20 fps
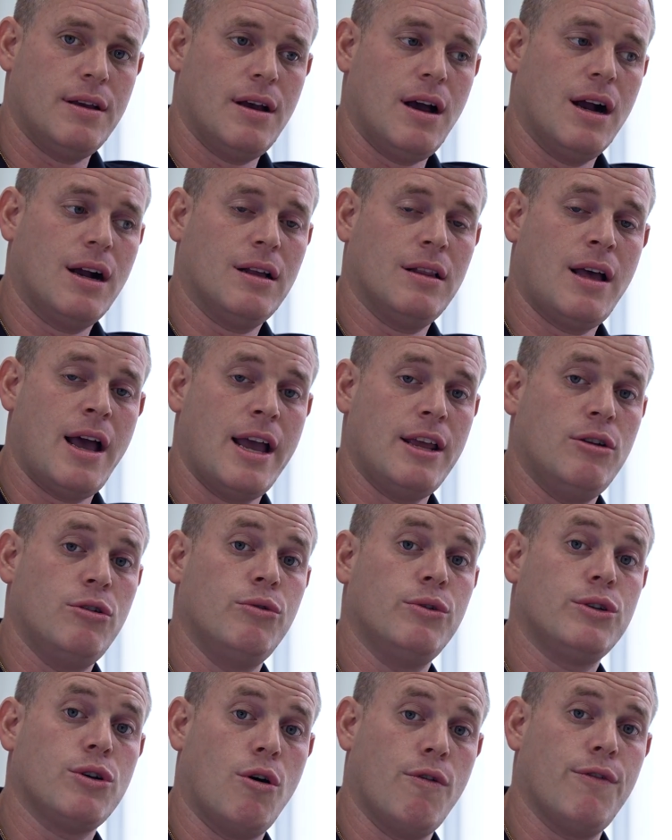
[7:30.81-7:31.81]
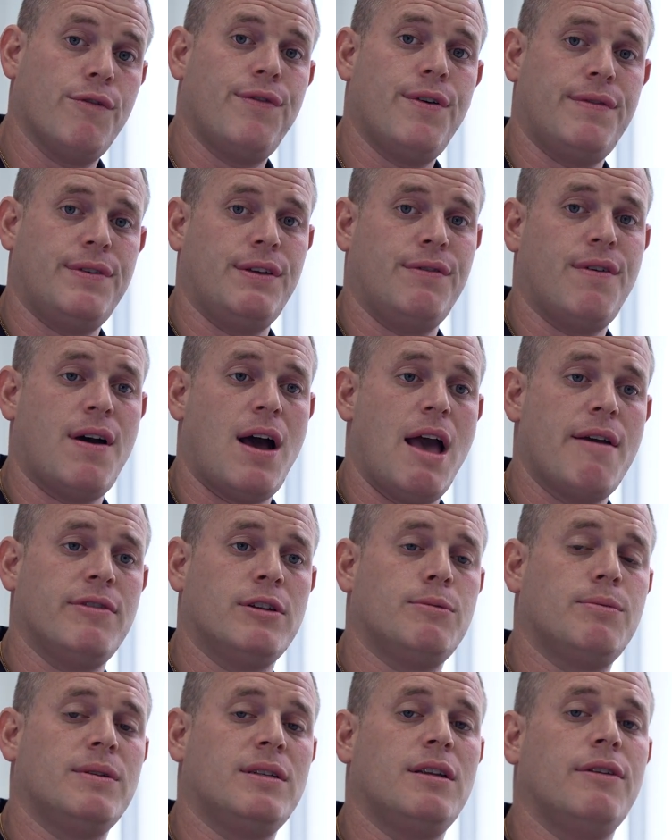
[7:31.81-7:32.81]
a client who was over 55 and
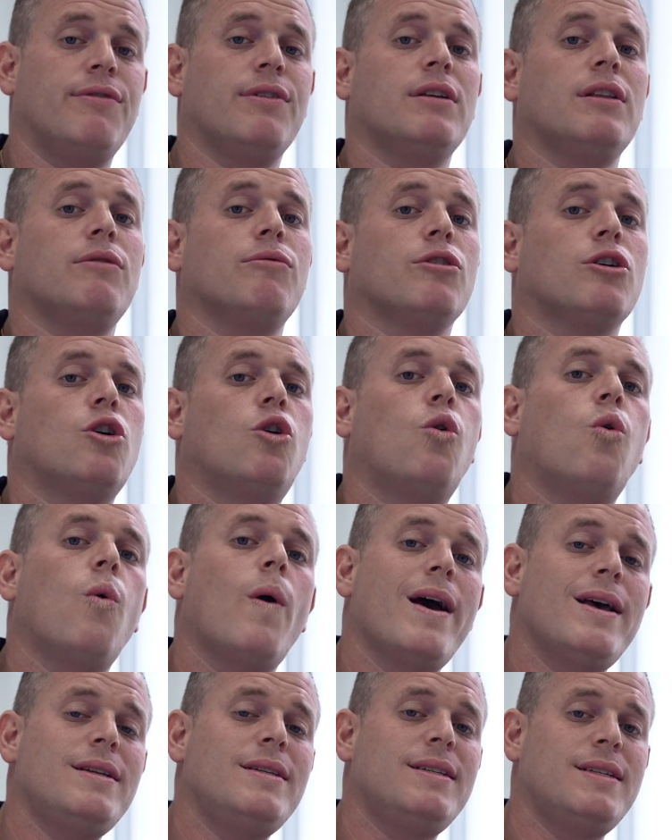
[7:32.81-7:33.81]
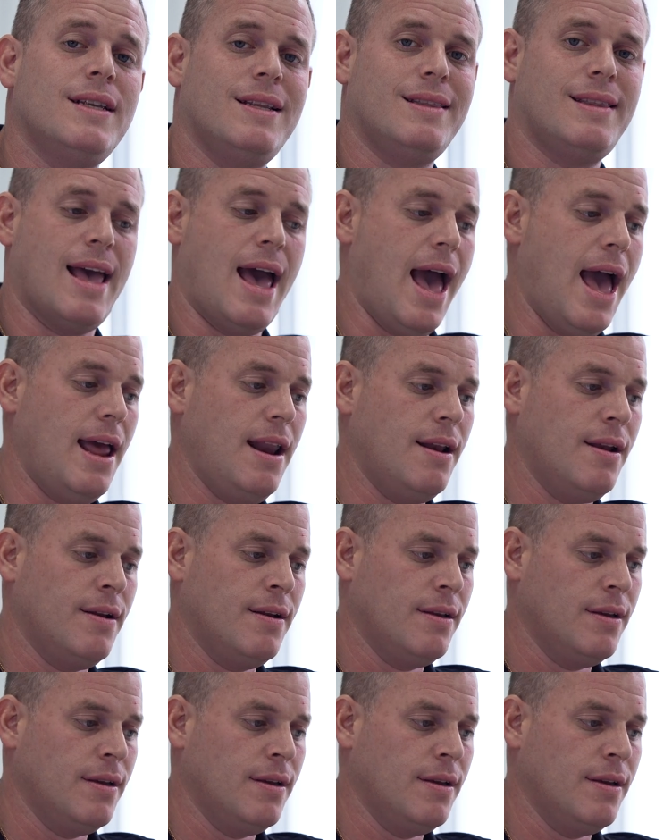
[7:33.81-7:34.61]
specifically requested that,